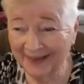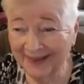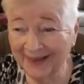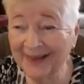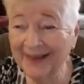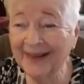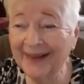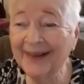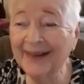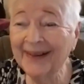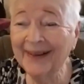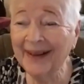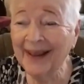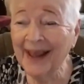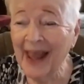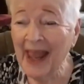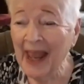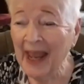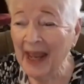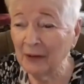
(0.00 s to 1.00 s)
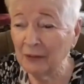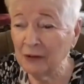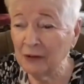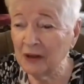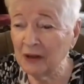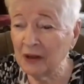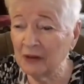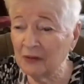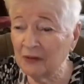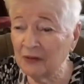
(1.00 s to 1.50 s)
How
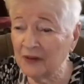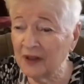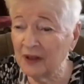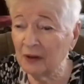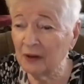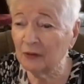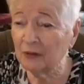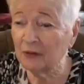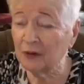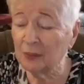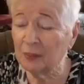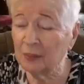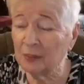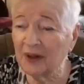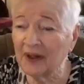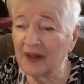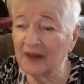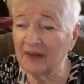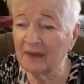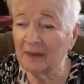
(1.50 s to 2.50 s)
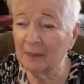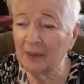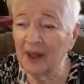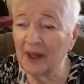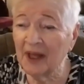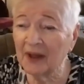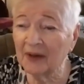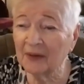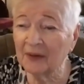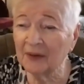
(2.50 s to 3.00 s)
did it feel to break the
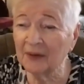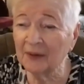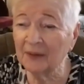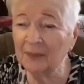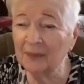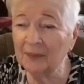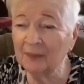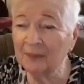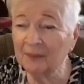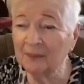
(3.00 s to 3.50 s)
pattern?